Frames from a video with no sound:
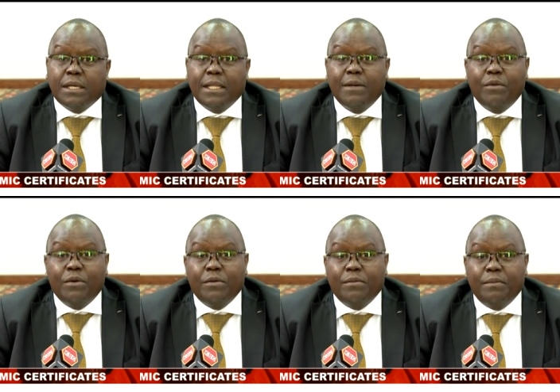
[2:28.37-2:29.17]
the
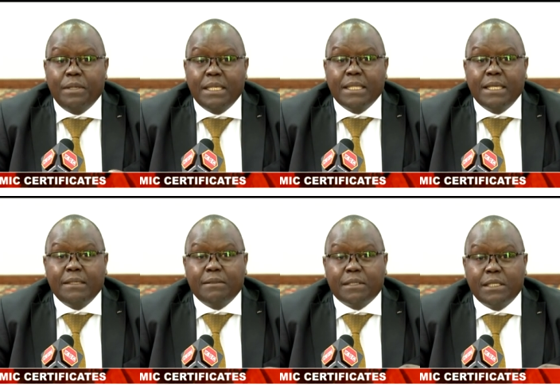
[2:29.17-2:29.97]
moment they
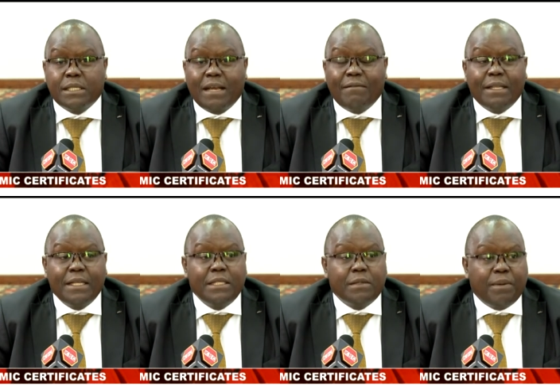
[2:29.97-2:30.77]
discover that
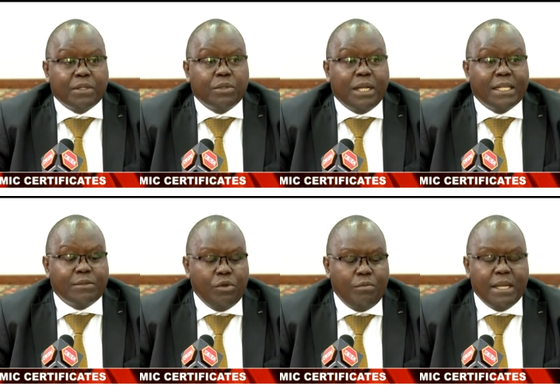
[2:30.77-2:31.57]
this person has
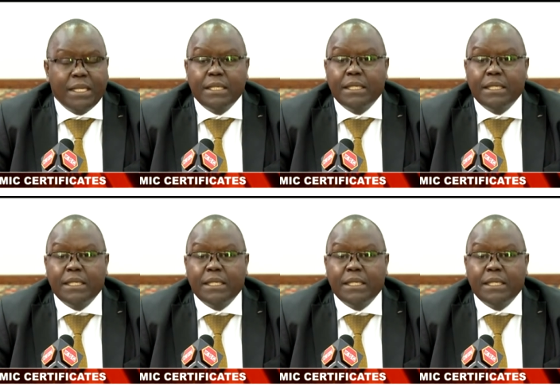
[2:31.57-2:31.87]
more money,